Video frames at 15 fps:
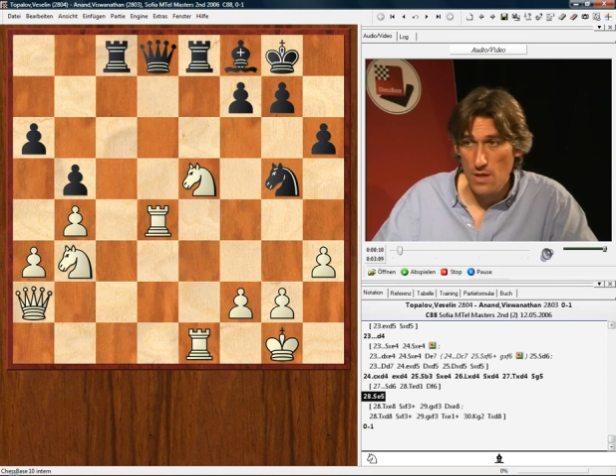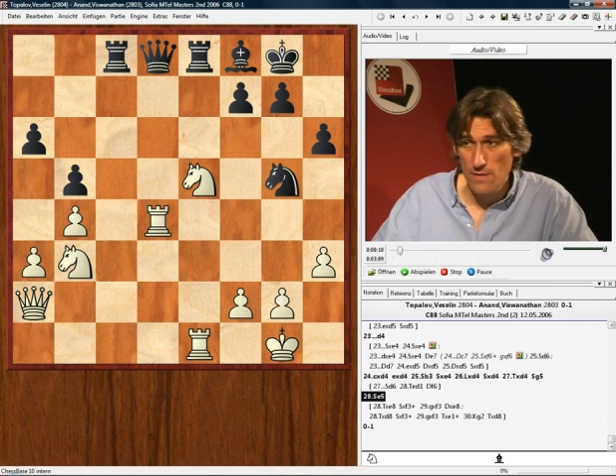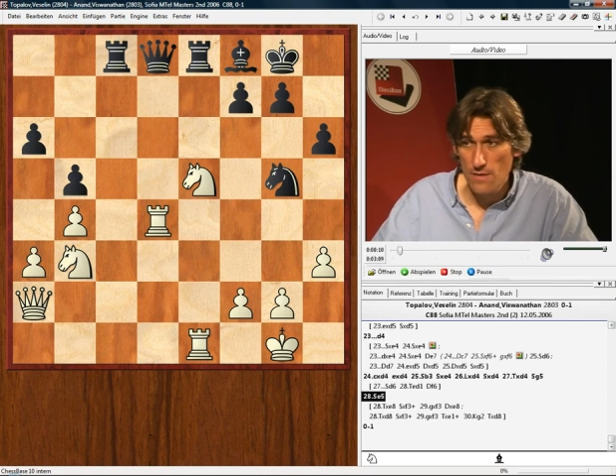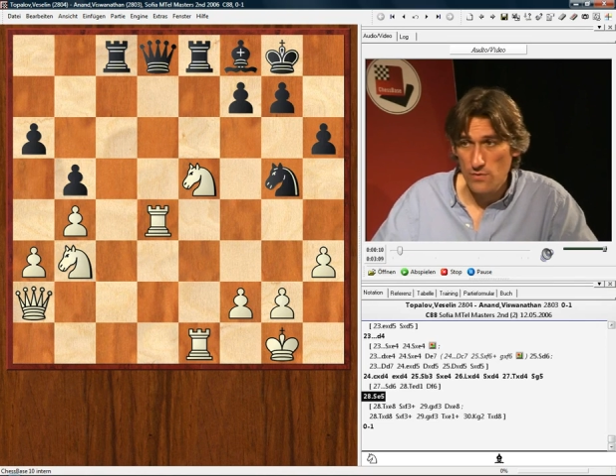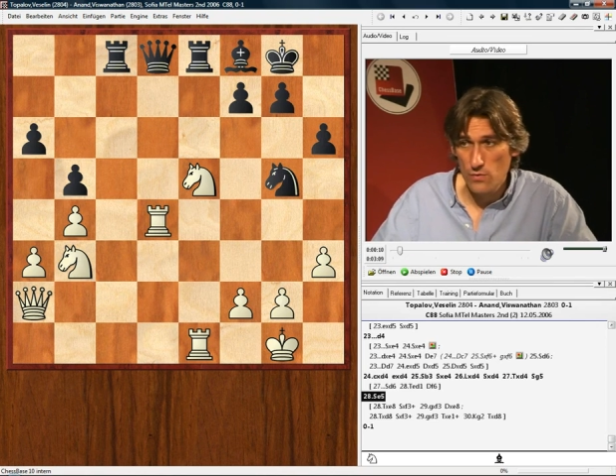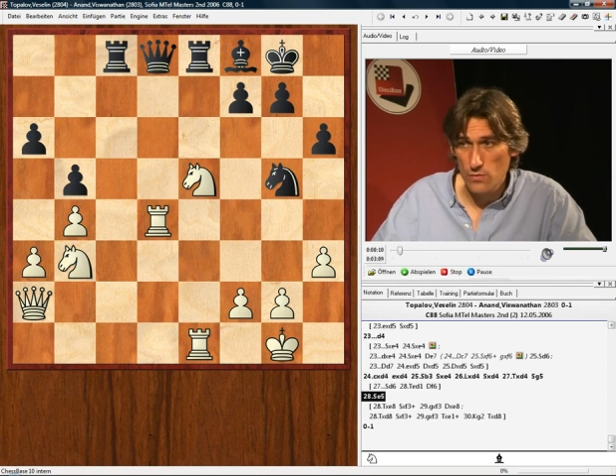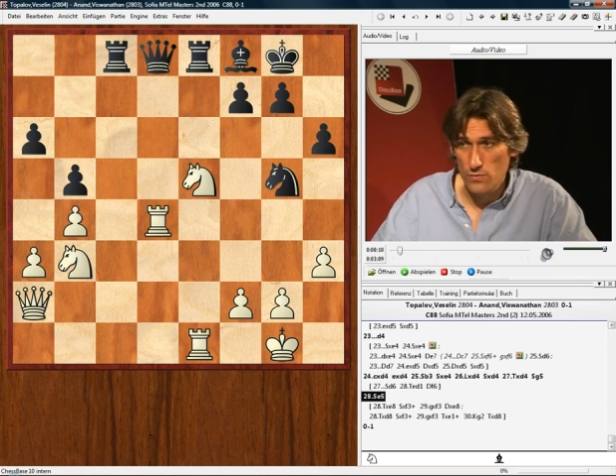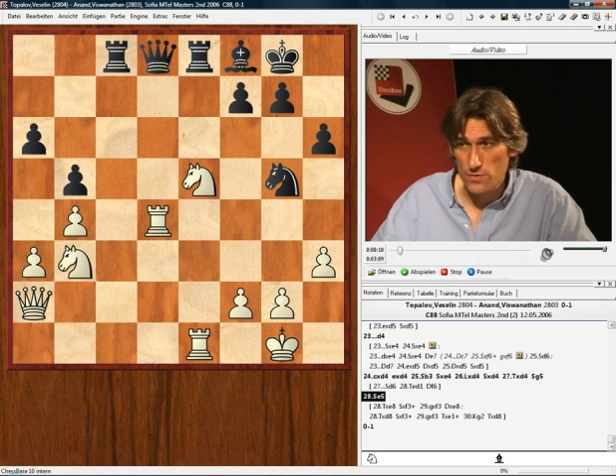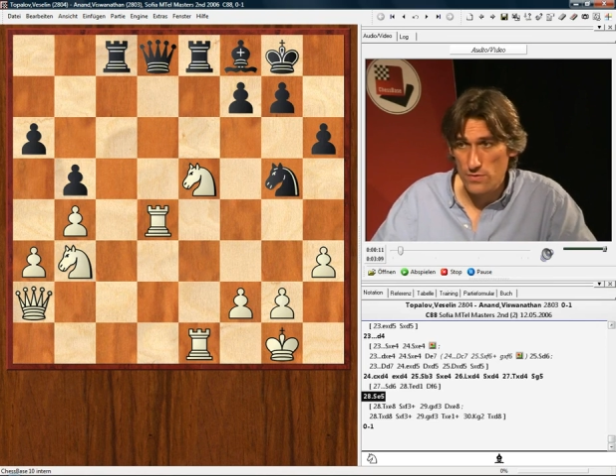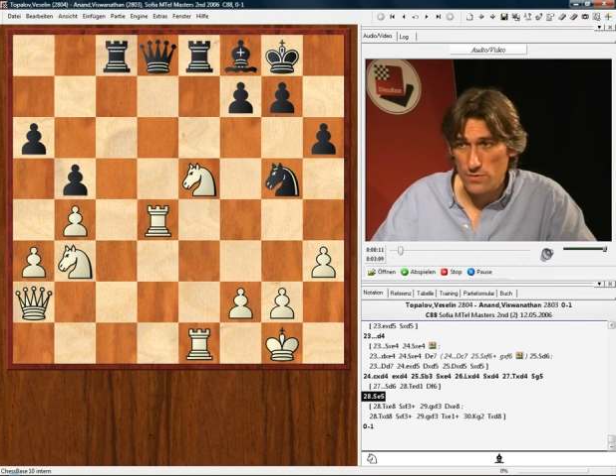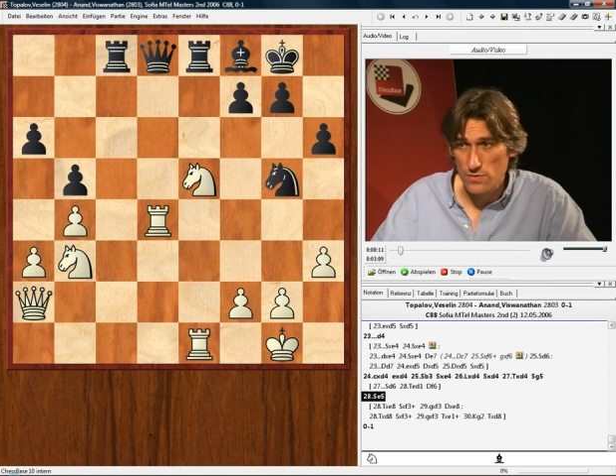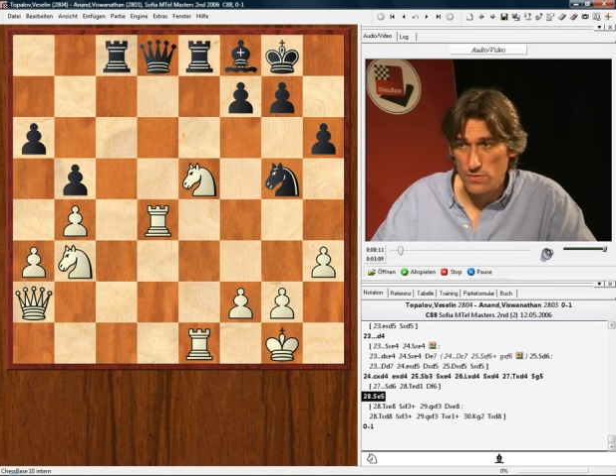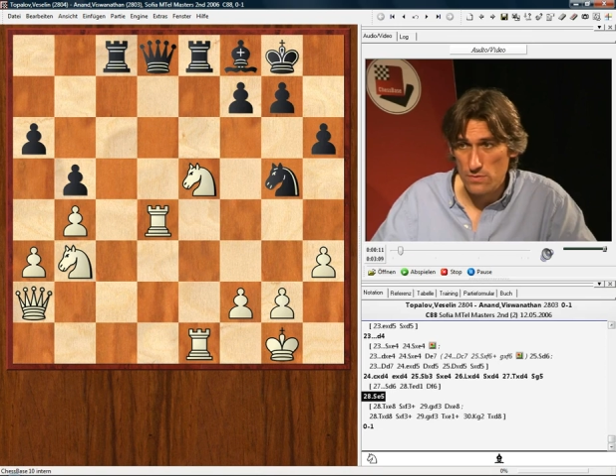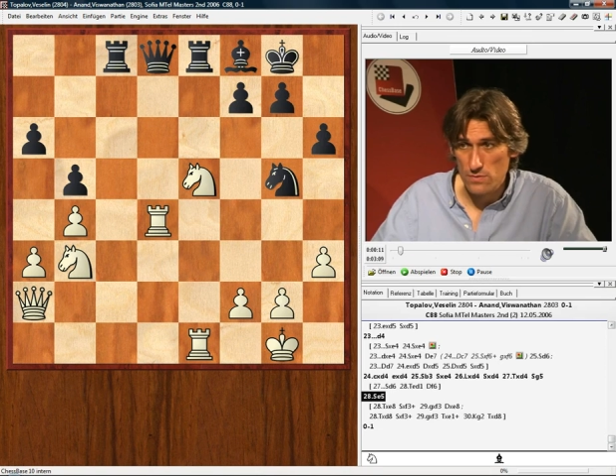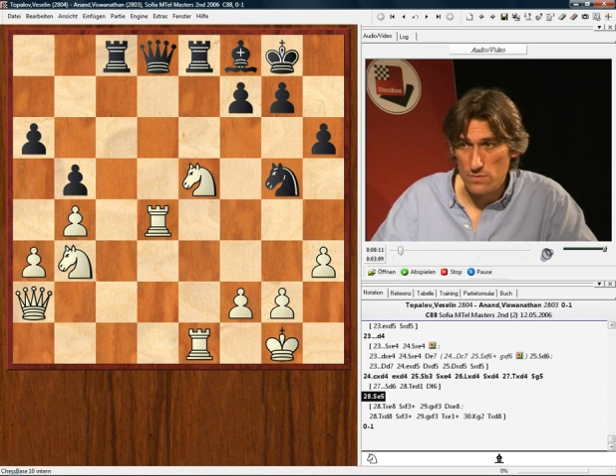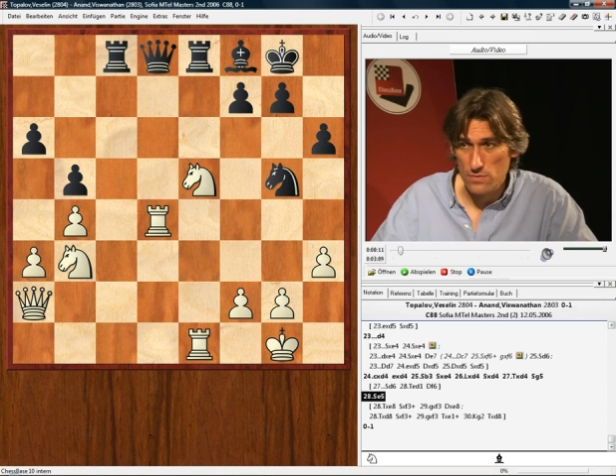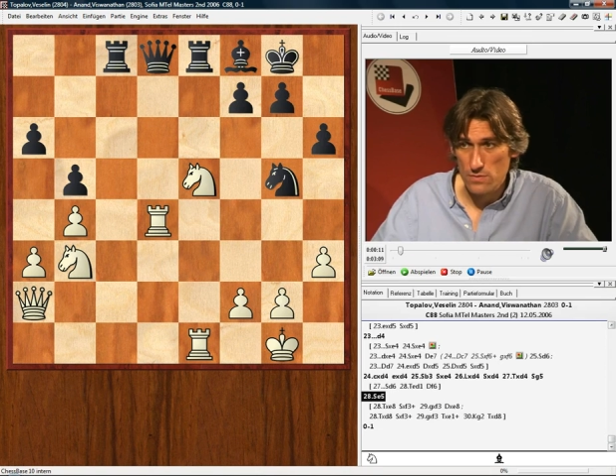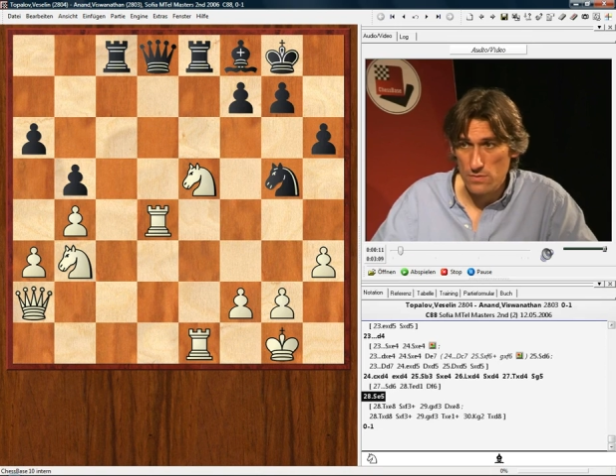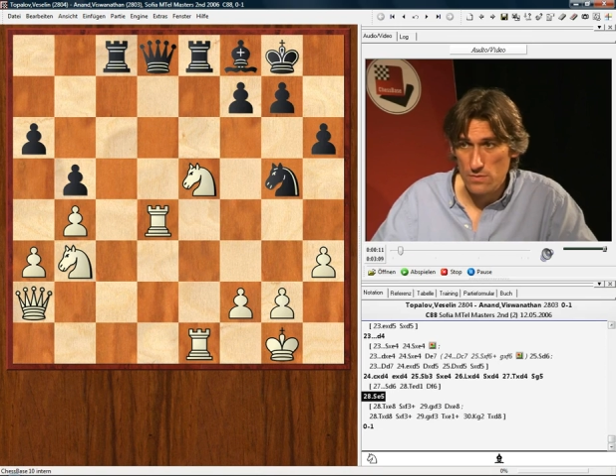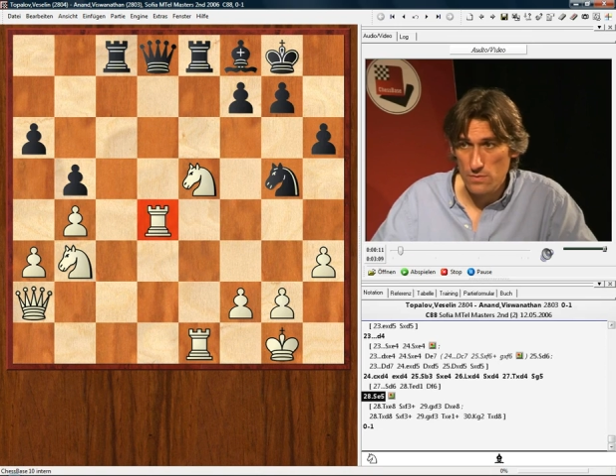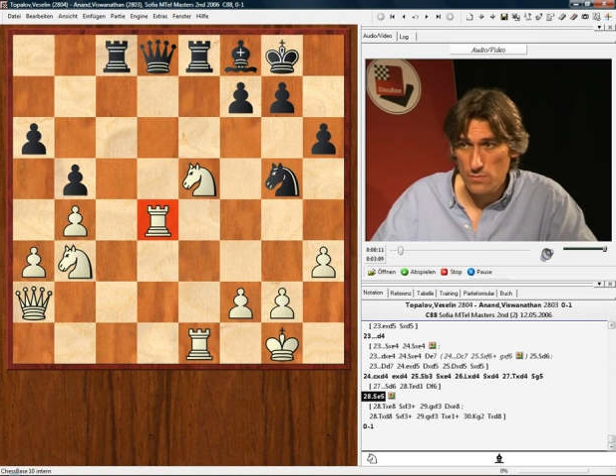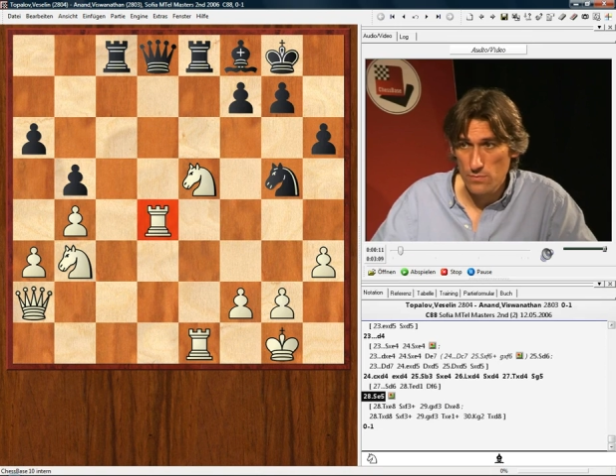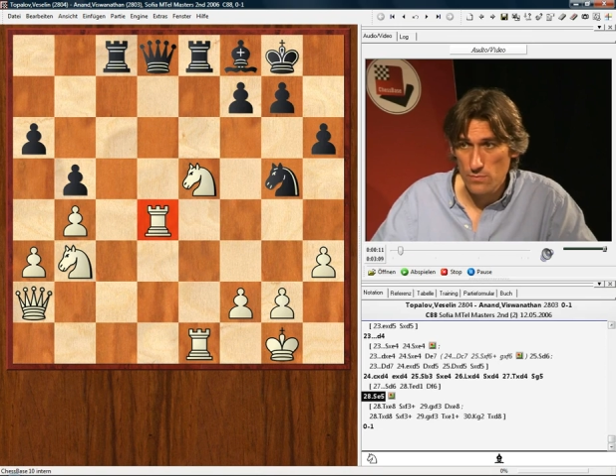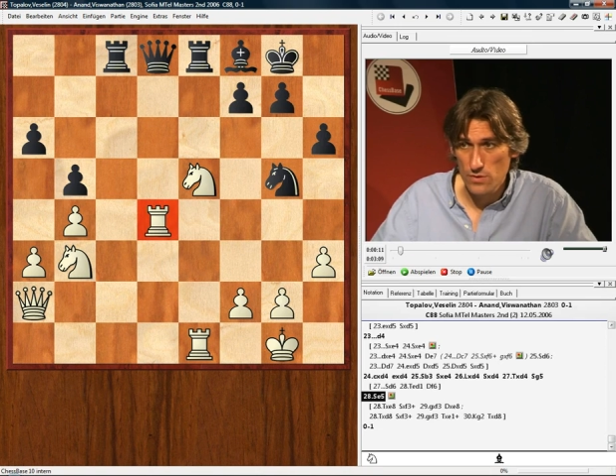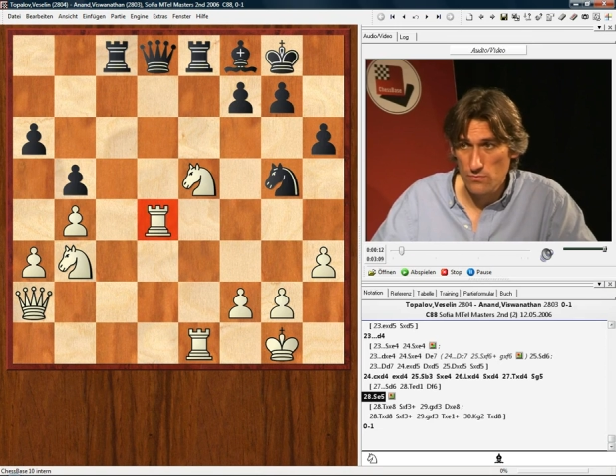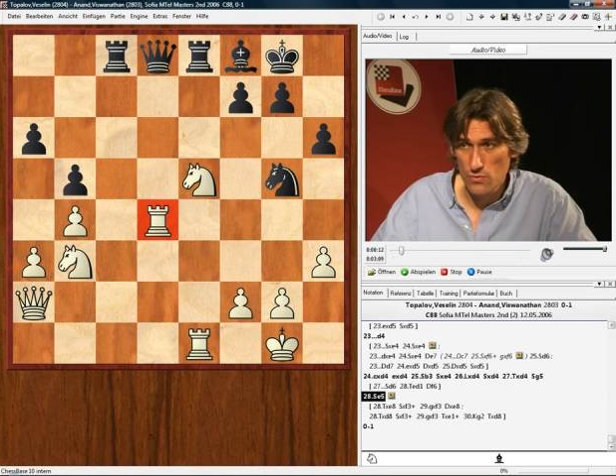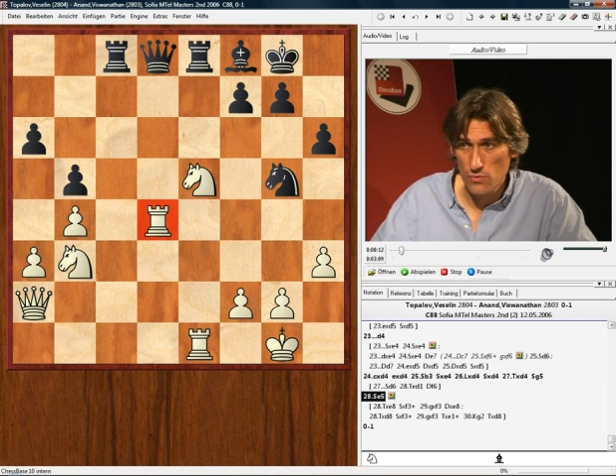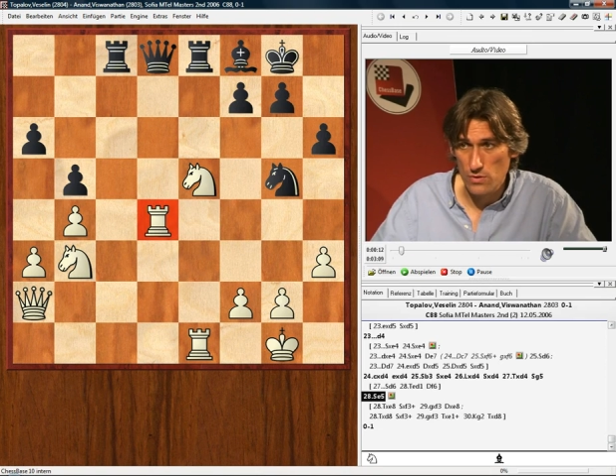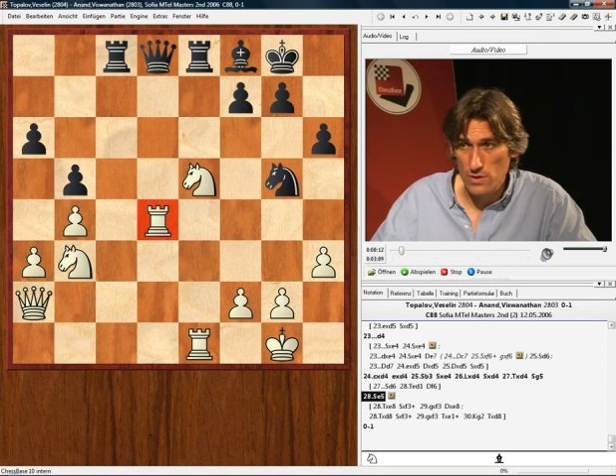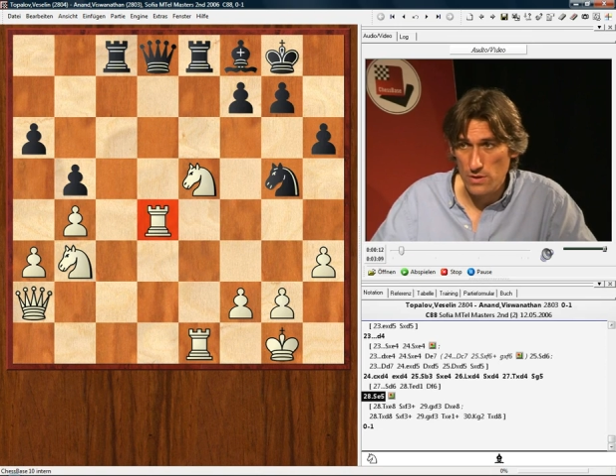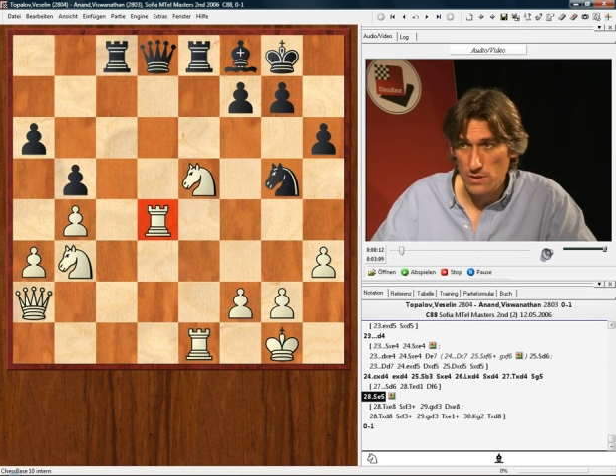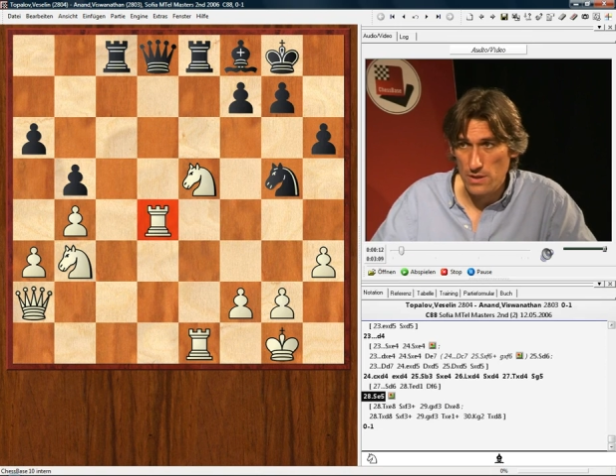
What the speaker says: Of course, with the rook